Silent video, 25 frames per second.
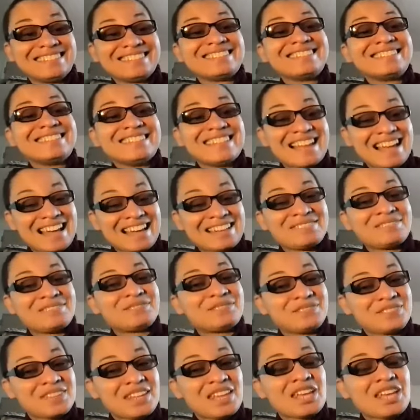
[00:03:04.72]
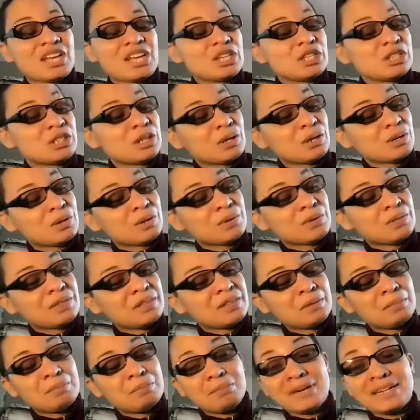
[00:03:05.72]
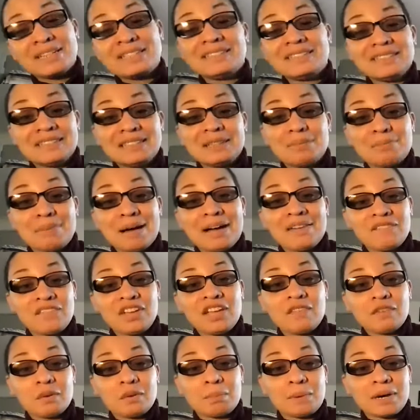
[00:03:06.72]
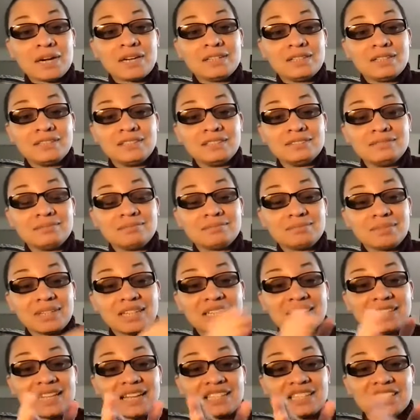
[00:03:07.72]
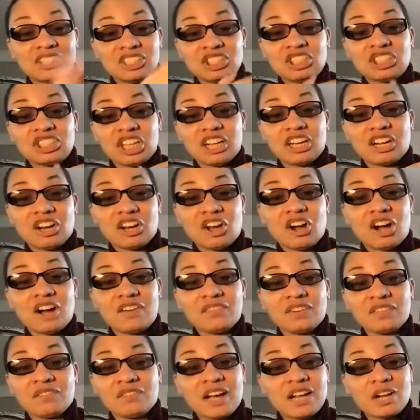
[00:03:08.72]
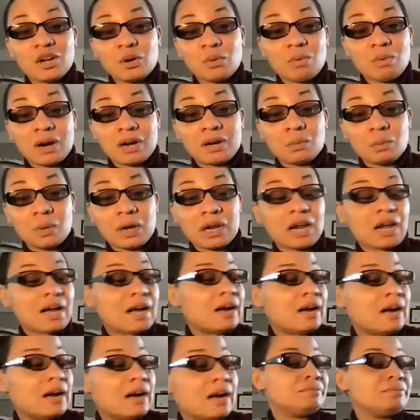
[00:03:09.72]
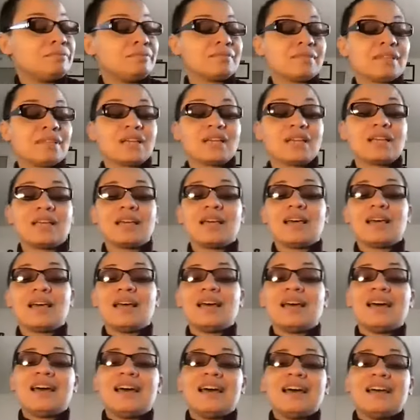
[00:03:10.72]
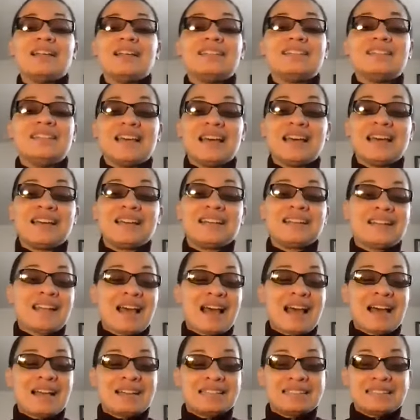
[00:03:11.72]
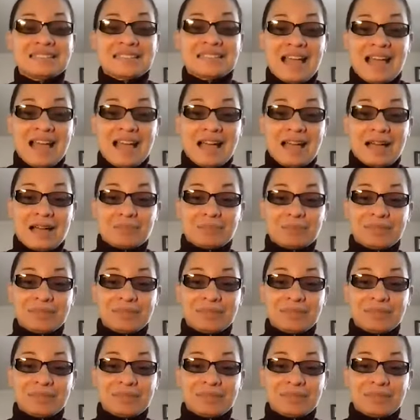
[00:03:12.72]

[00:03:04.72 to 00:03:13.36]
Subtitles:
Yeah. So this button is my favorite button because I just shut it off if I don't want to wake up. Then on the top,